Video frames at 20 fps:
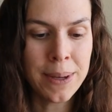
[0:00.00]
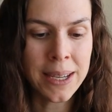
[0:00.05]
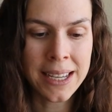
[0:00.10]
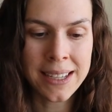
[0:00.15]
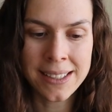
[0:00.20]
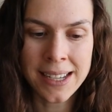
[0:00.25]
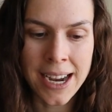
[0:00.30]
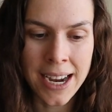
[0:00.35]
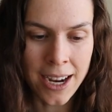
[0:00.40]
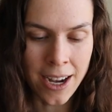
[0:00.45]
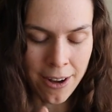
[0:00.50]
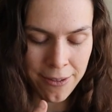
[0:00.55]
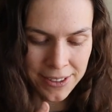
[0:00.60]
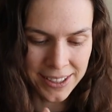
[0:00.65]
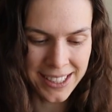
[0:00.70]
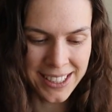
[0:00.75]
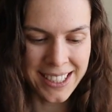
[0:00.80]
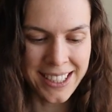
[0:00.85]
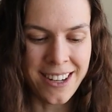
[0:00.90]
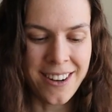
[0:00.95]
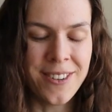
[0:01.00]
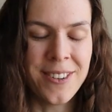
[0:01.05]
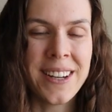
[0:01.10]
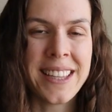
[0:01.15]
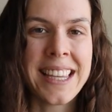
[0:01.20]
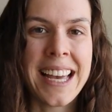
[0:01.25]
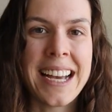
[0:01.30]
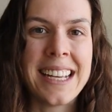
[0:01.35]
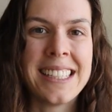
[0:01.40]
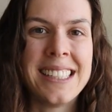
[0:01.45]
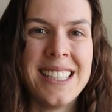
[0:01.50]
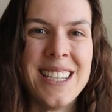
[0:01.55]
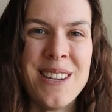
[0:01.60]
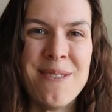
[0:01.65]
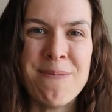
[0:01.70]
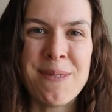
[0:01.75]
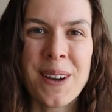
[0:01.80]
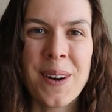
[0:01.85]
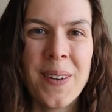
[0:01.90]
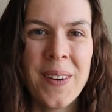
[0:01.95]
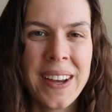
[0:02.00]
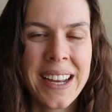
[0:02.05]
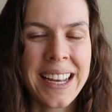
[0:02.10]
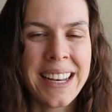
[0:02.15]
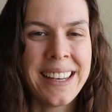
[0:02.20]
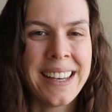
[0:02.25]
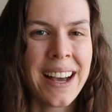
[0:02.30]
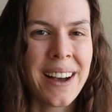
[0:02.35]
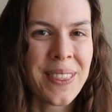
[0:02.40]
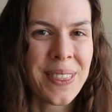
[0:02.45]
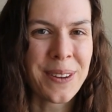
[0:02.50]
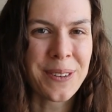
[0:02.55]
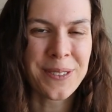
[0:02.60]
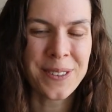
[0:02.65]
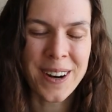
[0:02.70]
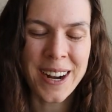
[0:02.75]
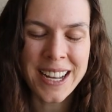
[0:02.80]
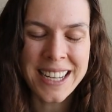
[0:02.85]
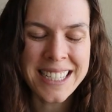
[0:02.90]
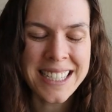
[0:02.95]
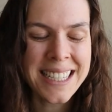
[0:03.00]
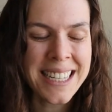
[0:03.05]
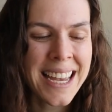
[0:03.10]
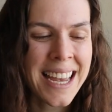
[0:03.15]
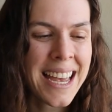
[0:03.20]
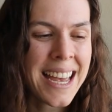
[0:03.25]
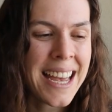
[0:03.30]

because I obviously don't want that seam going down the front.